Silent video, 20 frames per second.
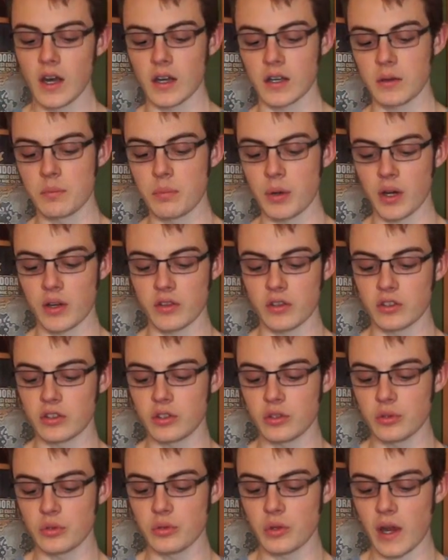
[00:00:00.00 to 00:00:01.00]
compare the
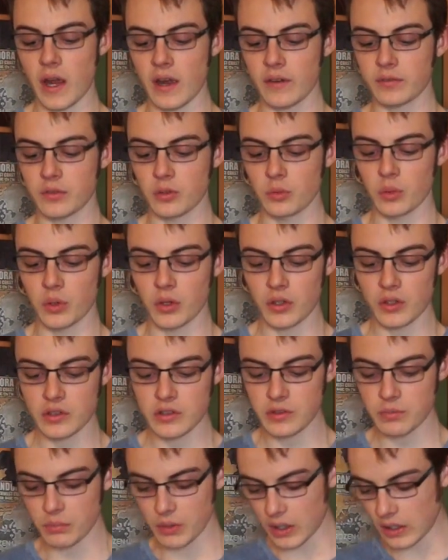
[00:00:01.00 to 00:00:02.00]
two
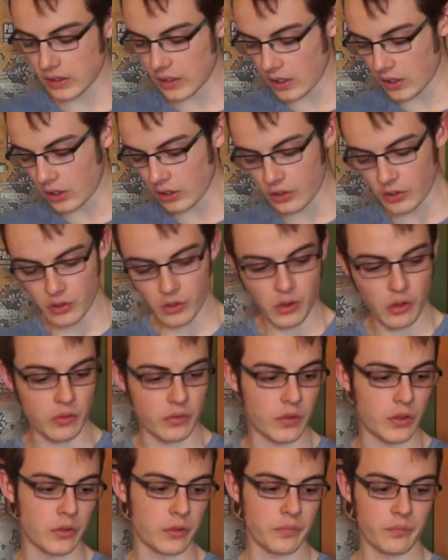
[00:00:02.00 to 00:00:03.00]
afterwards, but I'll go
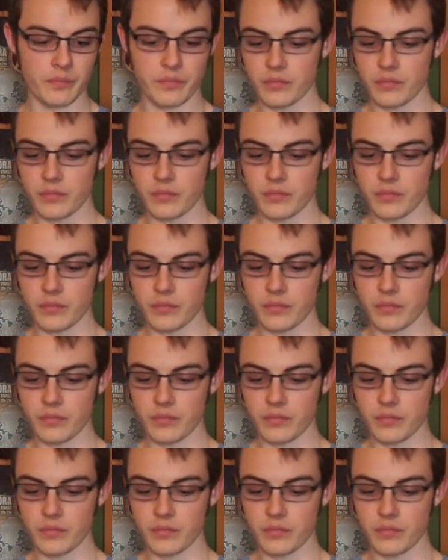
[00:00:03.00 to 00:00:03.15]
over,